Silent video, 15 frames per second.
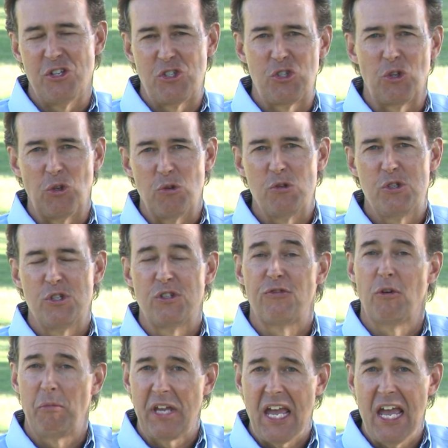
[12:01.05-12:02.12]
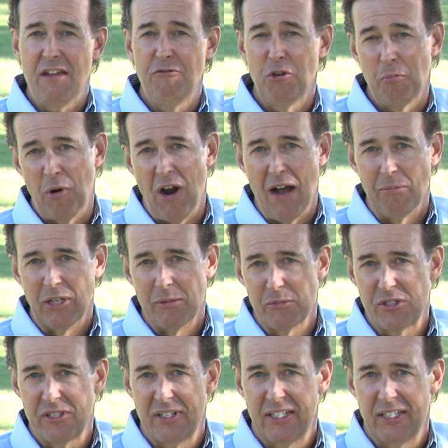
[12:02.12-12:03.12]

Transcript: solutions for behavior problems,